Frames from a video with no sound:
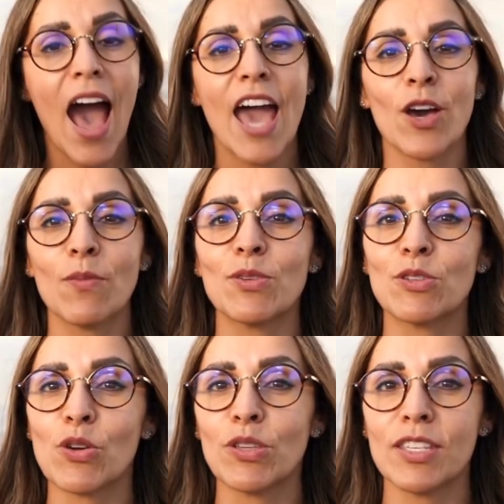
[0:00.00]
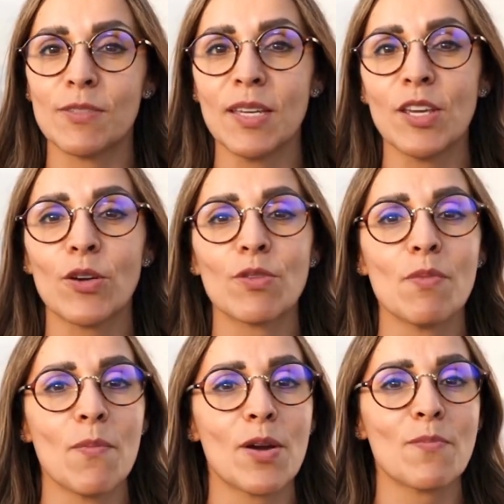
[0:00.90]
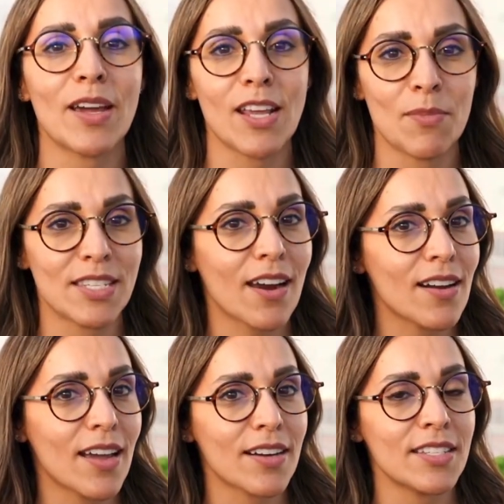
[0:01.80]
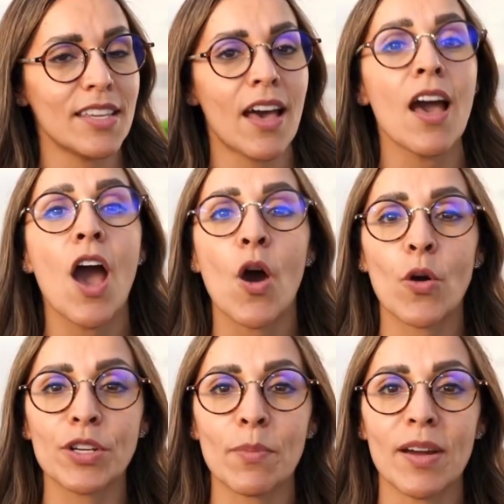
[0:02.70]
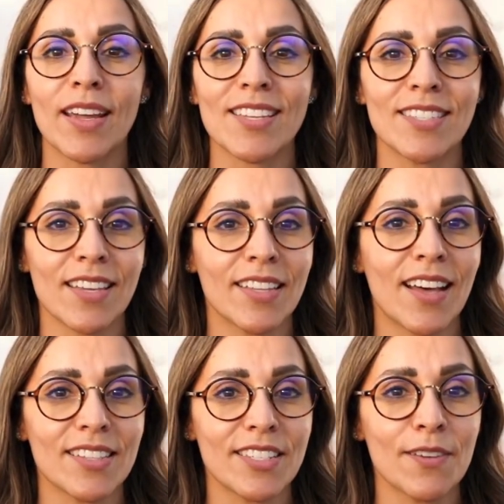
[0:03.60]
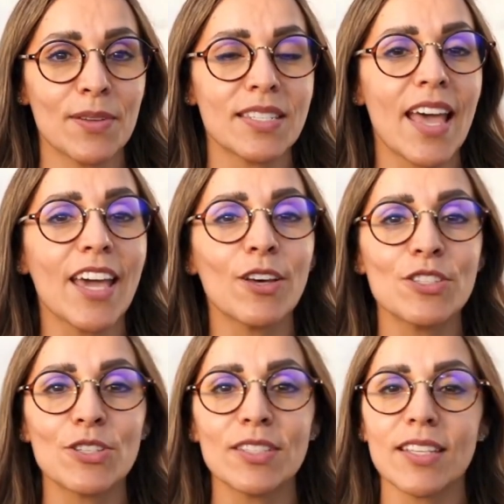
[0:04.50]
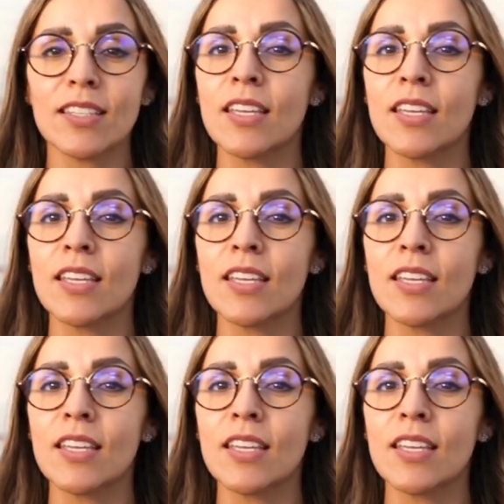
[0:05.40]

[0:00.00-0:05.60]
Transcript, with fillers: And if you enjoyed this video, remember my name is Carla Garcia, Hort Americas Technical Service and Consultant.